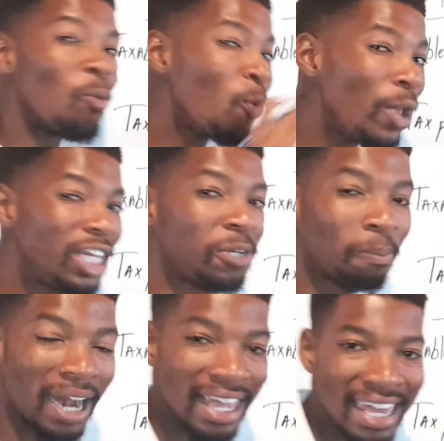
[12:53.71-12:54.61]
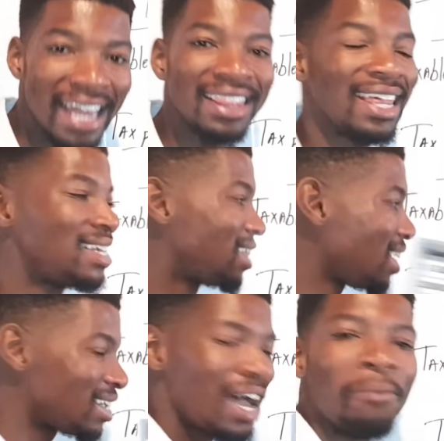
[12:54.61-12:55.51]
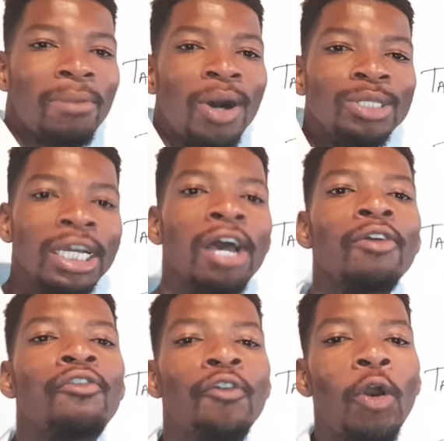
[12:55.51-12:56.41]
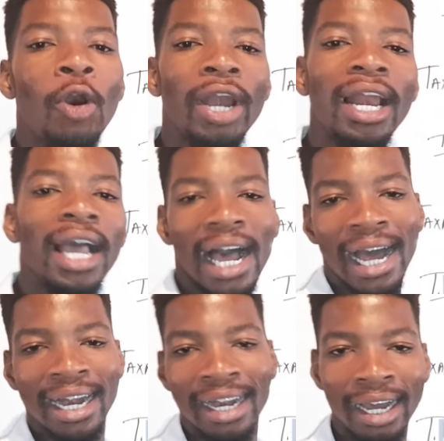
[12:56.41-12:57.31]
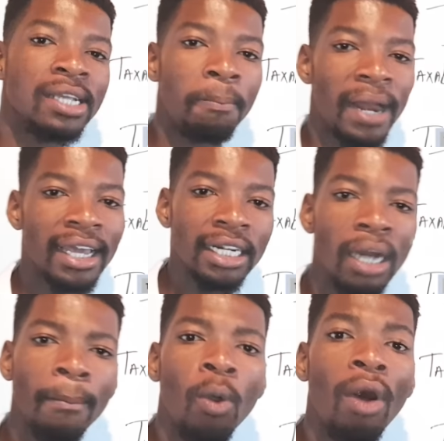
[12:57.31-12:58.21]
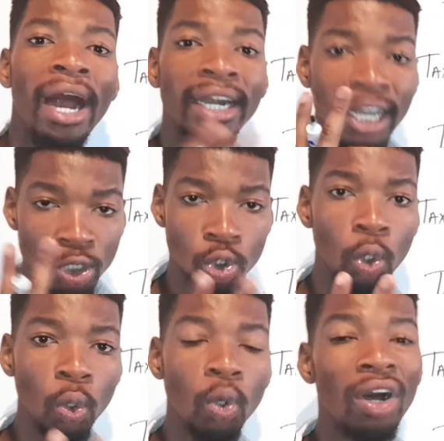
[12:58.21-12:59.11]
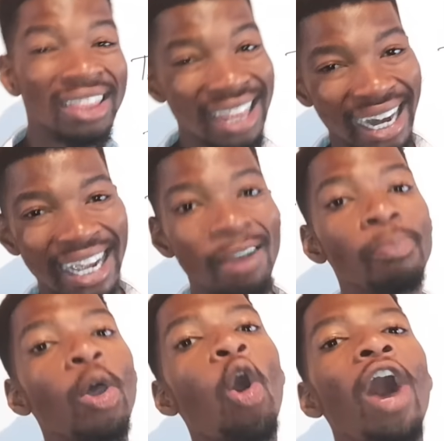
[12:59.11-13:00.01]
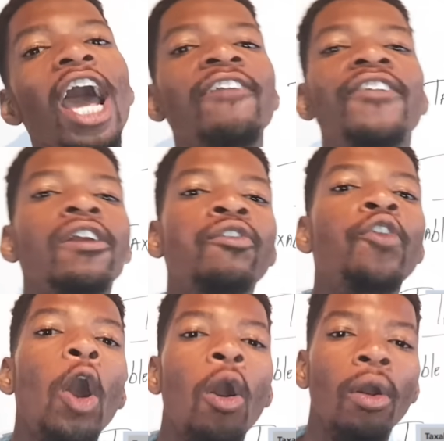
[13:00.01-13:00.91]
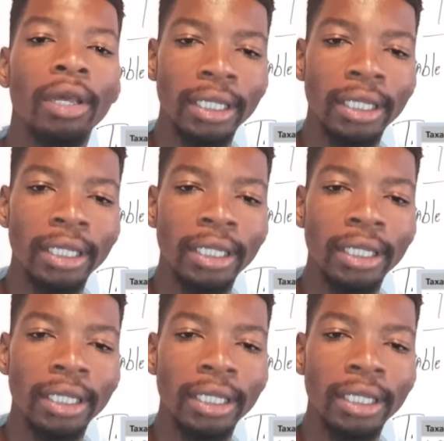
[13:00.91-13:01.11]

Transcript: Which bracket does this amount fall under? Is it bracket number one, two, three, or even four?